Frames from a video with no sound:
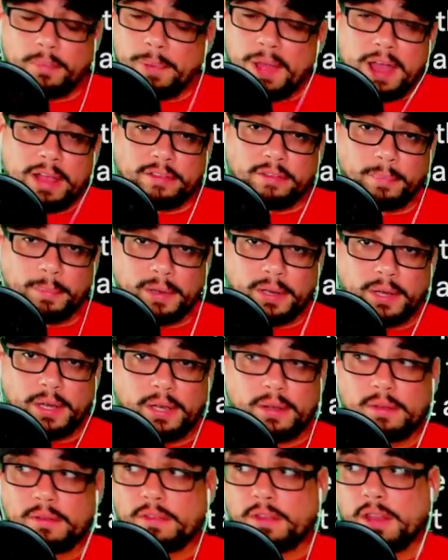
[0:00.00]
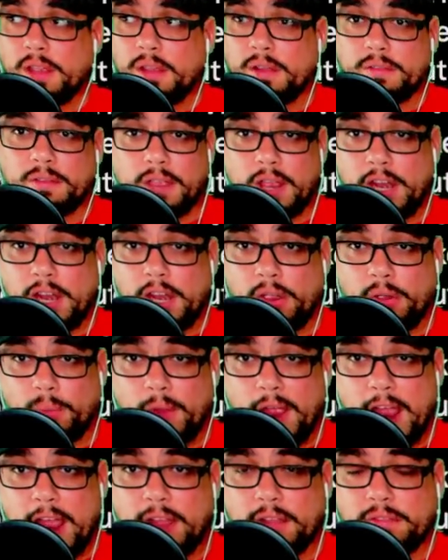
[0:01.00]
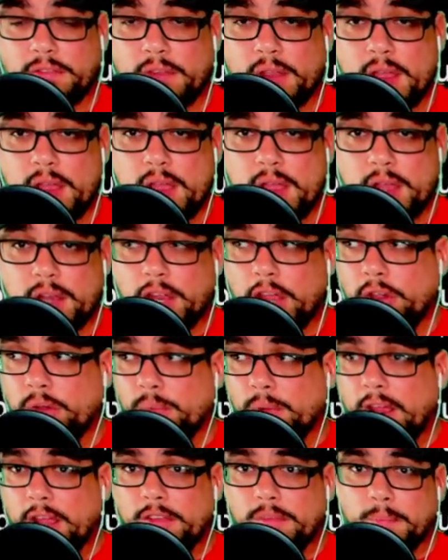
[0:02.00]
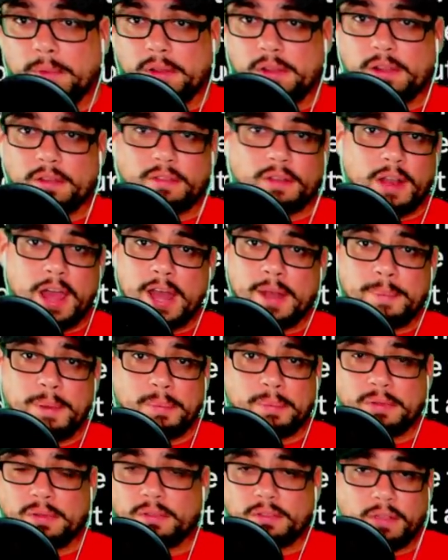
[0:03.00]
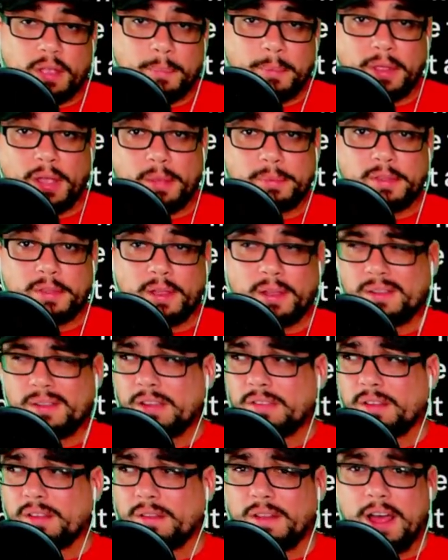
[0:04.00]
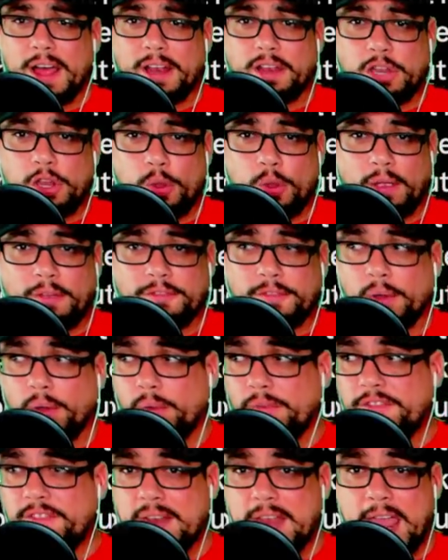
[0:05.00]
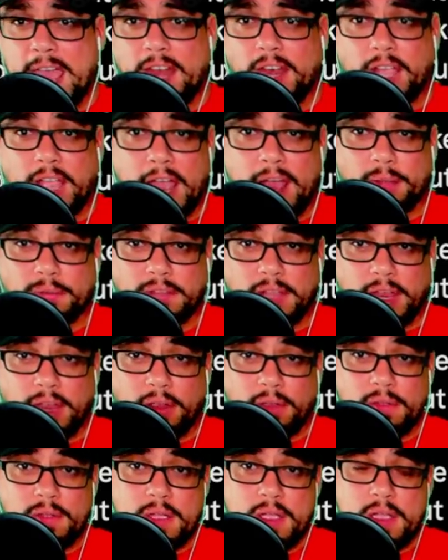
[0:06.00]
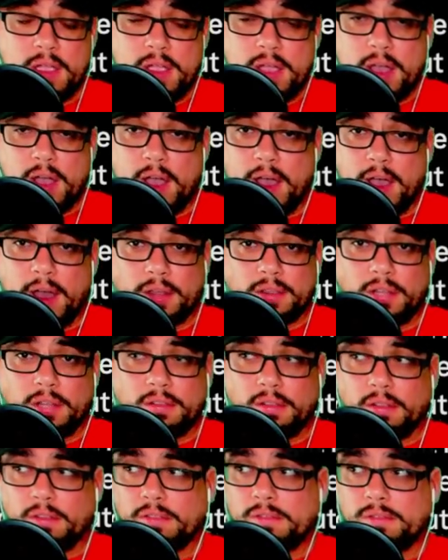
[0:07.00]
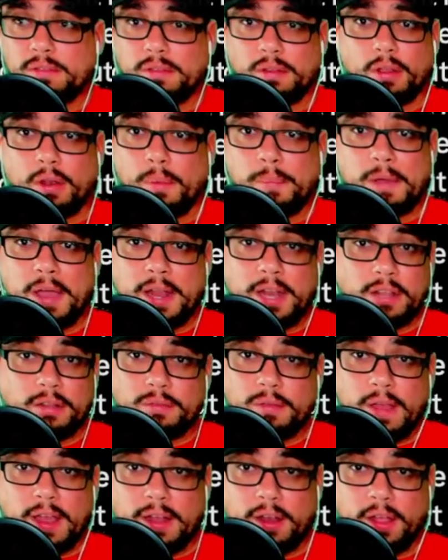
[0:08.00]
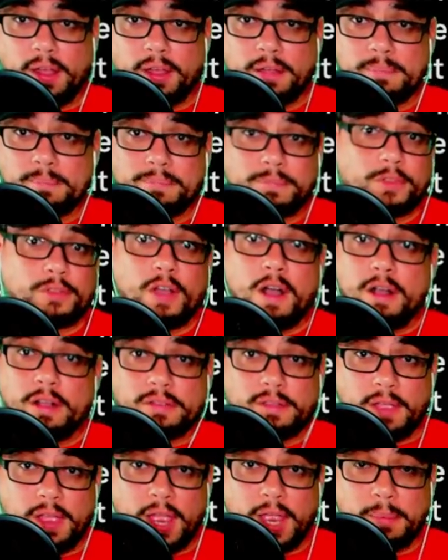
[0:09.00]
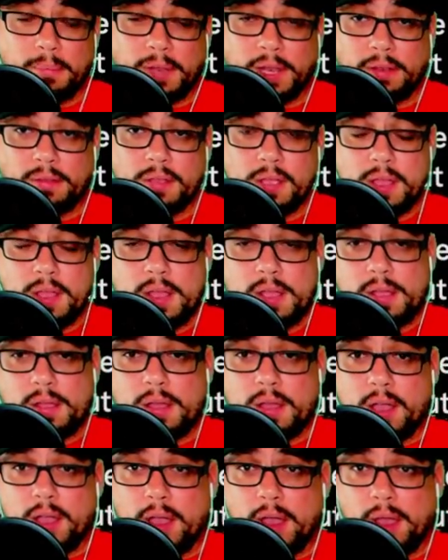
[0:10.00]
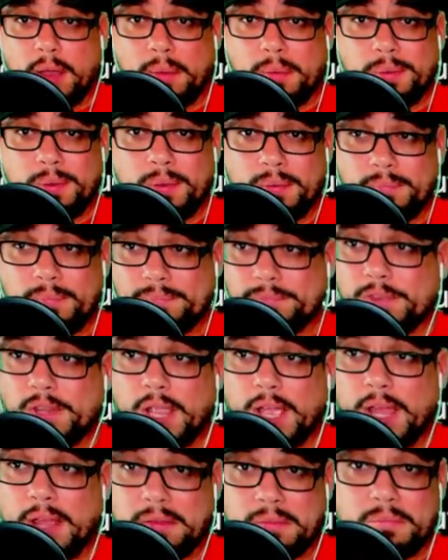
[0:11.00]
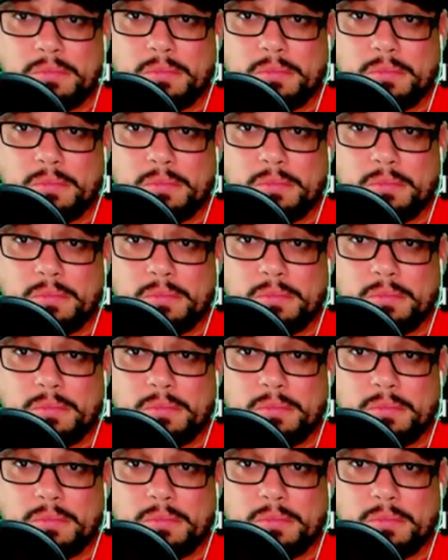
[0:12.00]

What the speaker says: a possibility this kid is getting harassed. Not harassed, but there's a lot of people just coming up to him. There's a lot of UFO fanatic out there. They just, you know, probably try to talk to him and believe